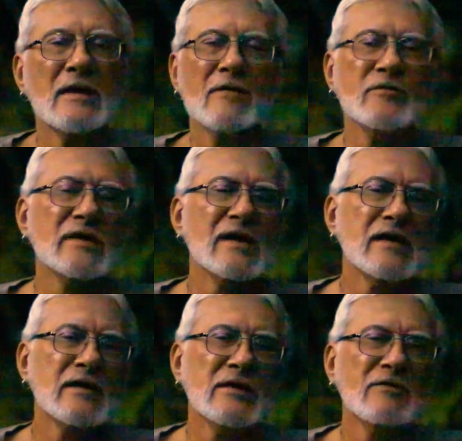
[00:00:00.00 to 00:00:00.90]

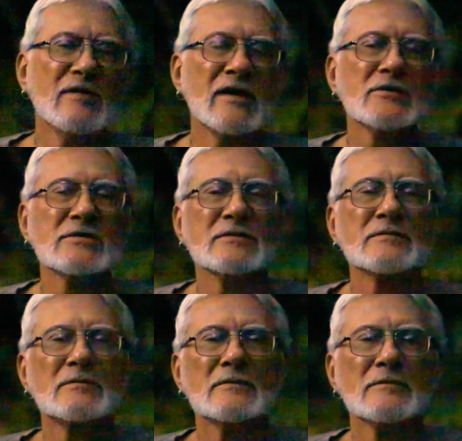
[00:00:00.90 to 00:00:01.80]
everyday
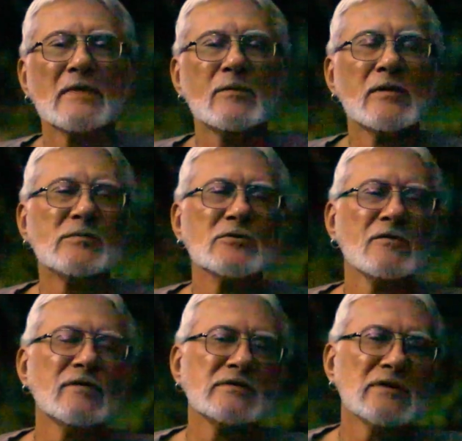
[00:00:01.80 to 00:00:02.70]
events, maybe
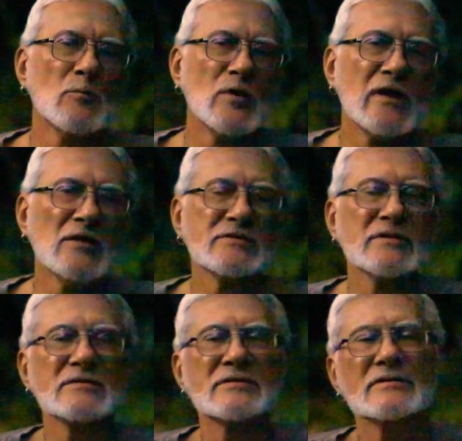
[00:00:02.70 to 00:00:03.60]
observing someone
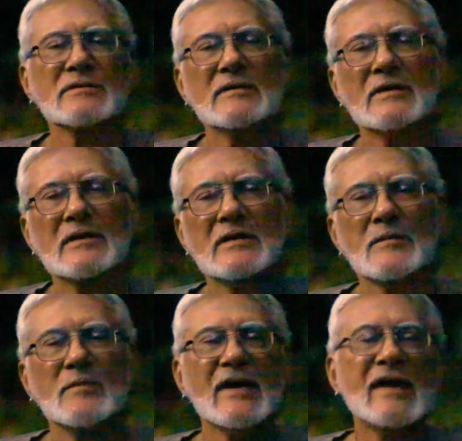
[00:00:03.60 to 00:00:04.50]
else's
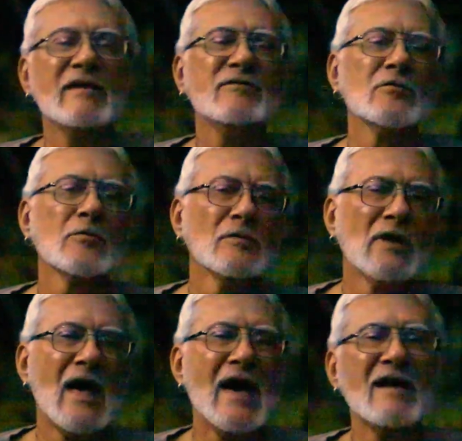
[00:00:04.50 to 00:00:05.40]
behavior or
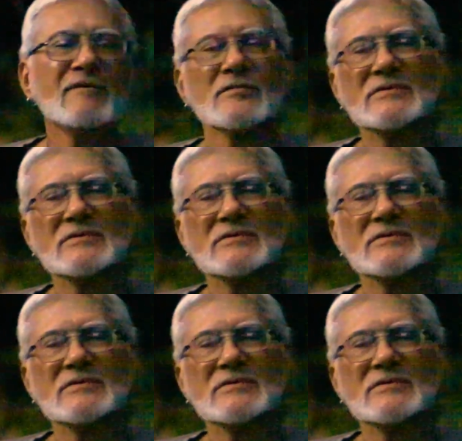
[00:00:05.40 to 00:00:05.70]
life or